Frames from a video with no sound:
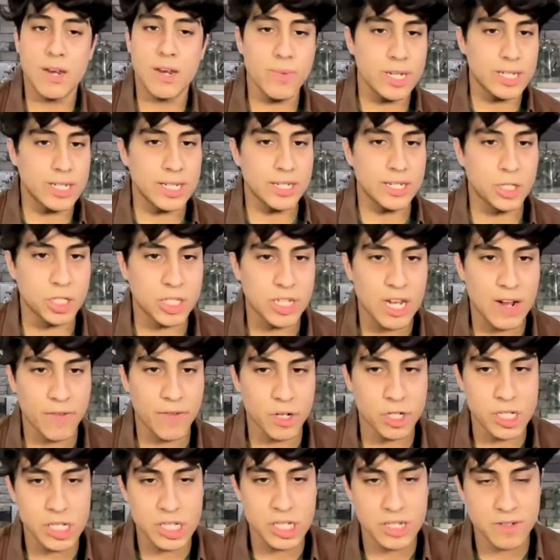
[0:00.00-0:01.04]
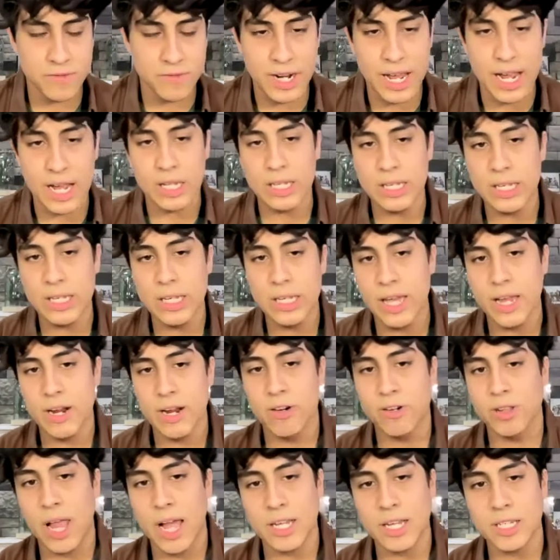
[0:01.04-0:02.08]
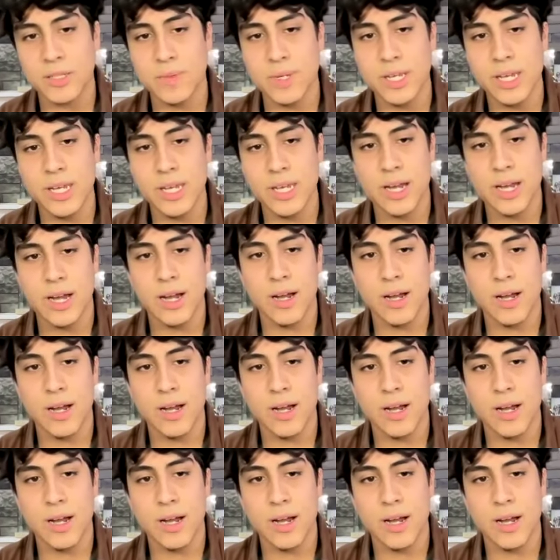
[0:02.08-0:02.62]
We did just have our season finale air last week.